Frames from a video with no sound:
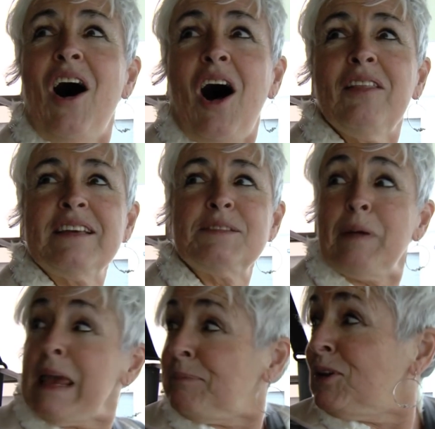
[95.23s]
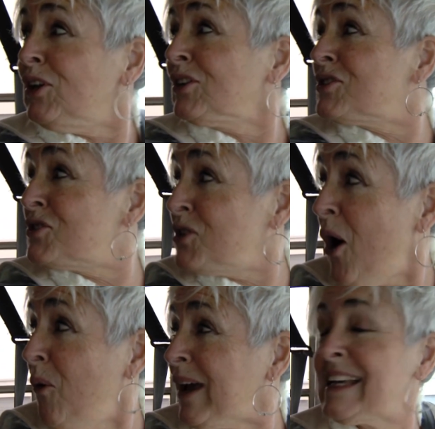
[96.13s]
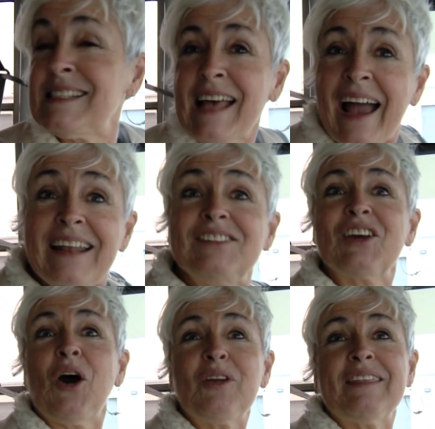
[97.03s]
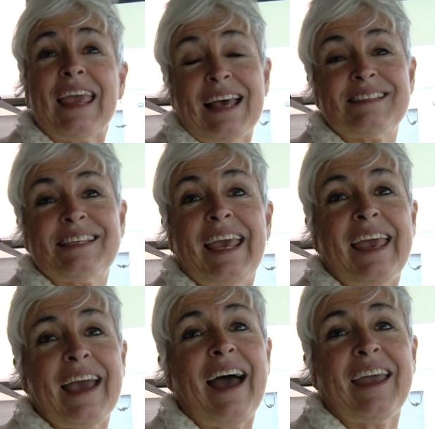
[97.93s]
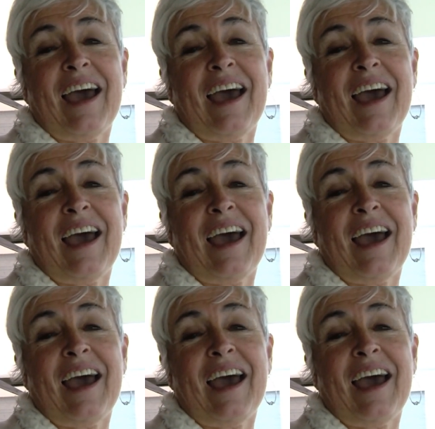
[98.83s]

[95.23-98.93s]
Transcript: All these people look so excited to go to the STAI